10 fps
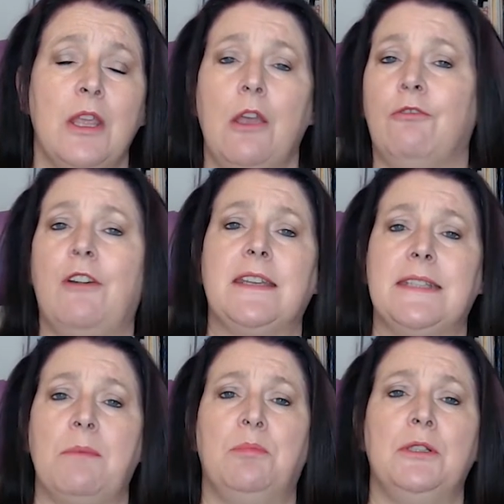For
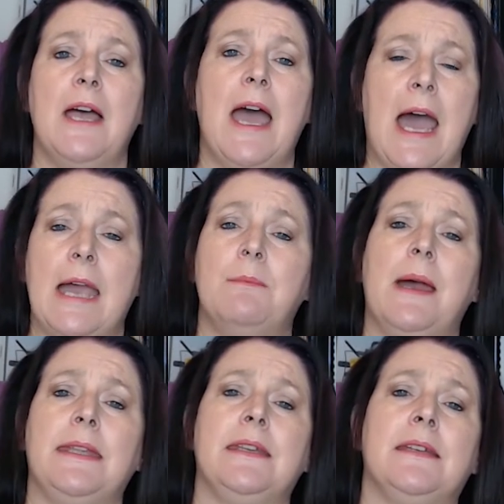example, I
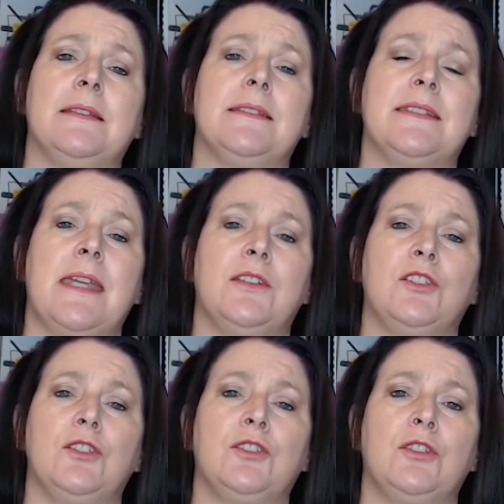might
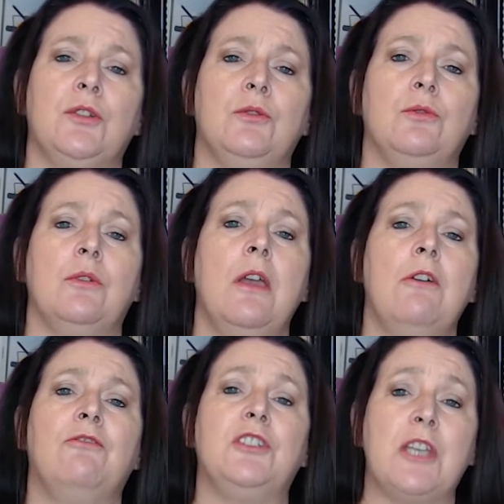consent to
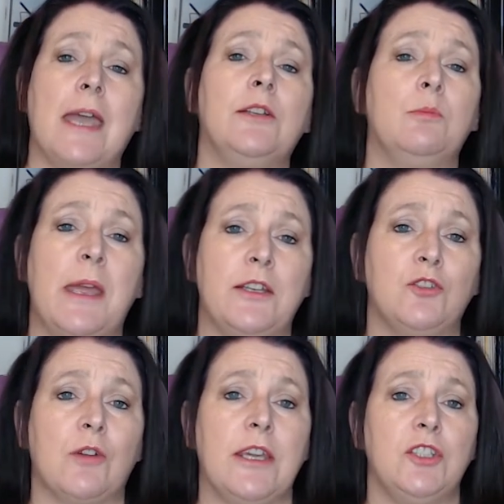vaginal
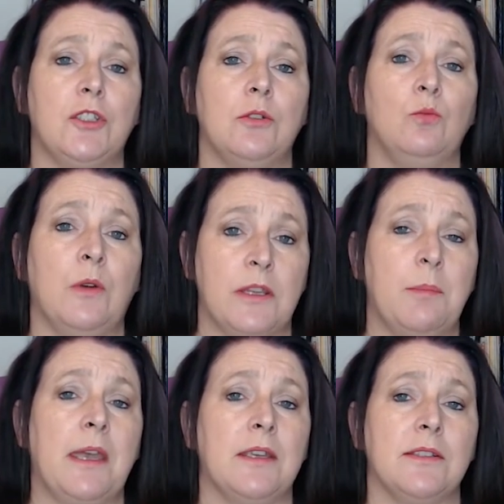penetration with a
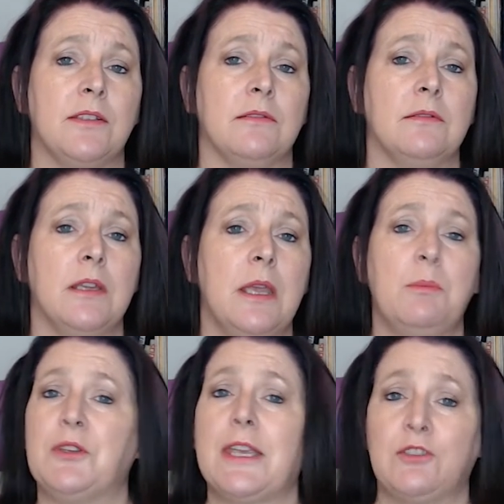person,
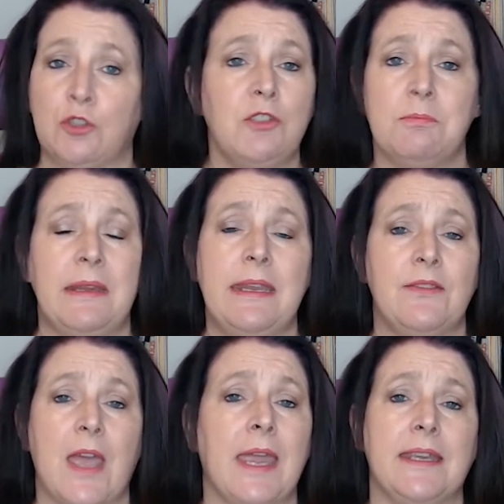but that doesn't
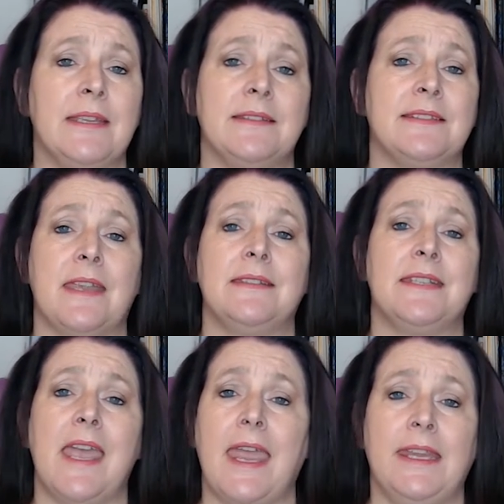mean that I consent
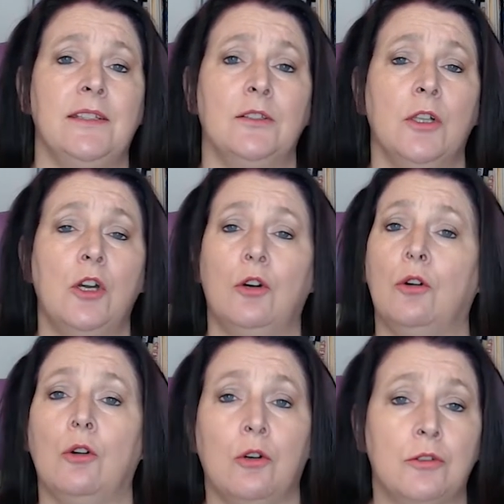to anal
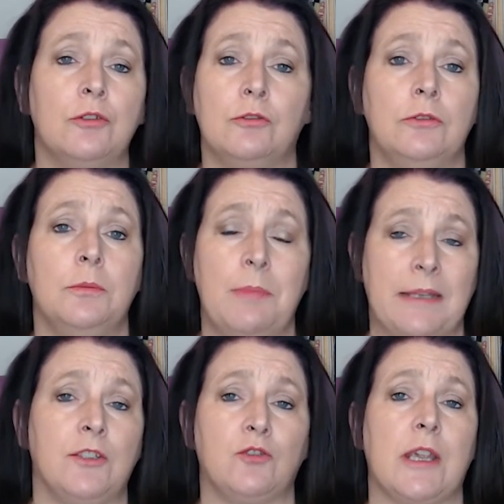or oral
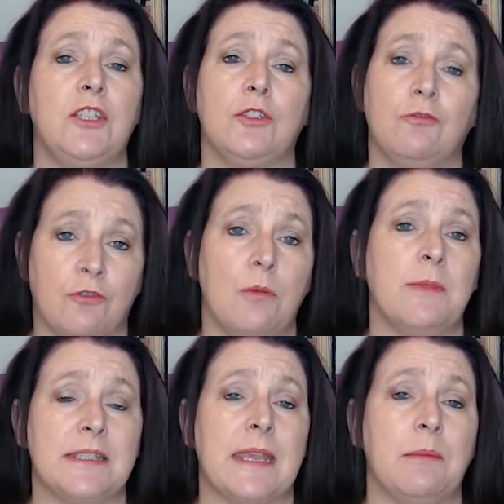penetration from
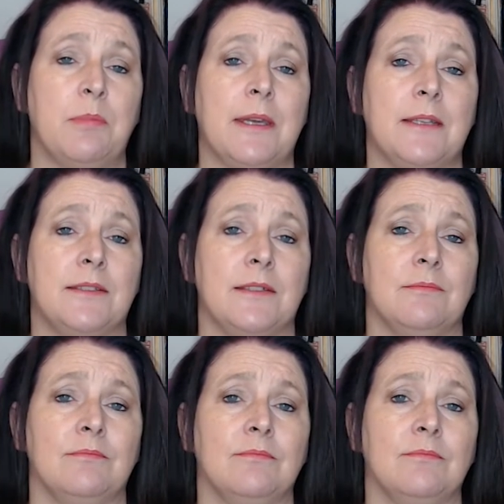the same person.